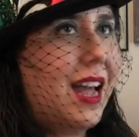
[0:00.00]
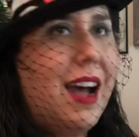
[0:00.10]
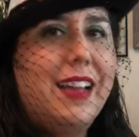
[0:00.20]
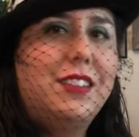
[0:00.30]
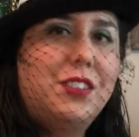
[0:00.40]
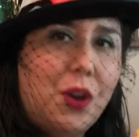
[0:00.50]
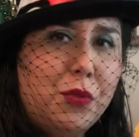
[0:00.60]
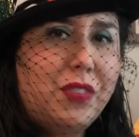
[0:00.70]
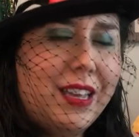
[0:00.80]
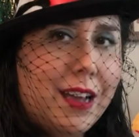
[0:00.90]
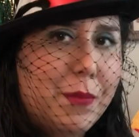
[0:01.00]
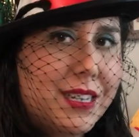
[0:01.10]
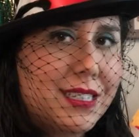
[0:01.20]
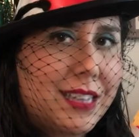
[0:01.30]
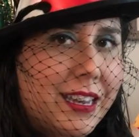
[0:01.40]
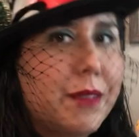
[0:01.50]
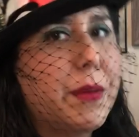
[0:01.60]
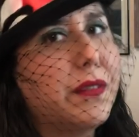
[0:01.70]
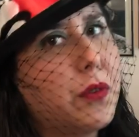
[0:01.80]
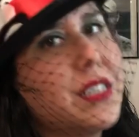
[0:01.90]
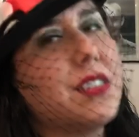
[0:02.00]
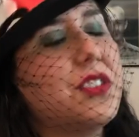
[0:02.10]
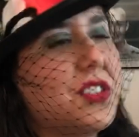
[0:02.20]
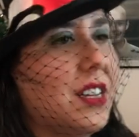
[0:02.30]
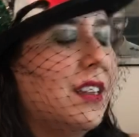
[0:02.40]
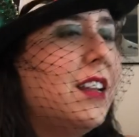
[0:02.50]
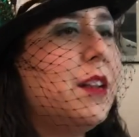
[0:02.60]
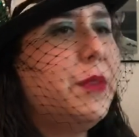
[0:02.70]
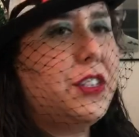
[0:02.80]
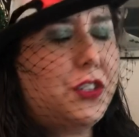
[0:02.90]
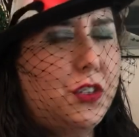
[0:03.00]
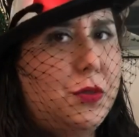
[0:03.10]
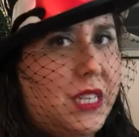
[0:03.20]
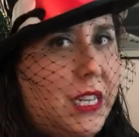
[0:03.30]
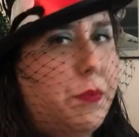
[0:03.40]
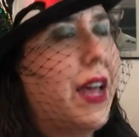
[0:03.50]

I don't think I'm going to sing it. My voice is just a little bit too deep,